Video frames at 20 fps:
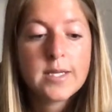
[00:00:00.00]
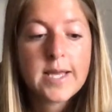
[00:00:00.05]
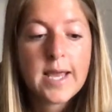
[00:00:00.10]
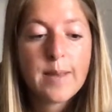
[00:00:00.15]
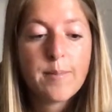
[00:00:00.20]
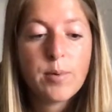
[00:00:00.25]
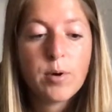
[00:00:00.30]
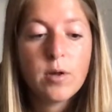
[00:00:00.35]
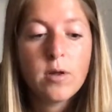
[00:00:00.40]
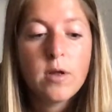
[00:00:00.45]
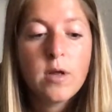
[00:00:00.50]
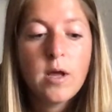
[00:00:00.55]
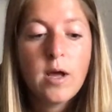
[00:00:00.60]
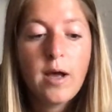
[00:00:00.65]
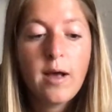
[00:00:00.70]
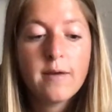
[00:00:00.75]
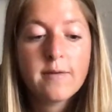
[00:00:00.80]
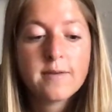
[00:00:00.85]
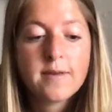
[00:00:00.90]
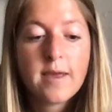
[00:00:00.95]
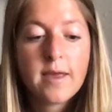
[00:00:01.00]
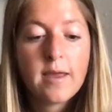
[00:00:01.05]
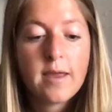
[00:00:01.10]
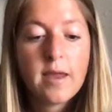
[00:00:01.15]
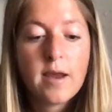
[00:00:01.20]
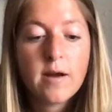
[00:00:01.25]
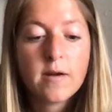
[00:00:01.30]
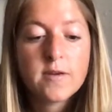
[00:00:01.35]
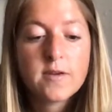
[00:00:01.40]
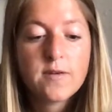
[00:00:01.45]
table, husking
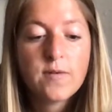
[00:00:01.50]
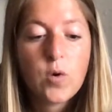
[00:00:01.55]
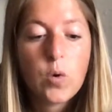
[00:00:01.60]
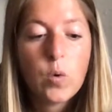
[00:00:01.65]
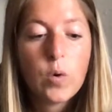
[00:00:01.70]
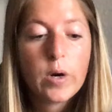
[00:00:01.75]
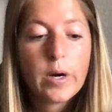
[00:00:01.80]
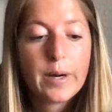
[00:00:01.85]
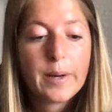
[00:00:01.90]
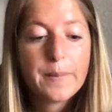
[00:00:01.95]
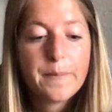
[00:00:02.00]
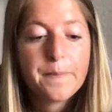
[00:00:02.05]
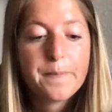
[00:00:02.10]
ears of corn.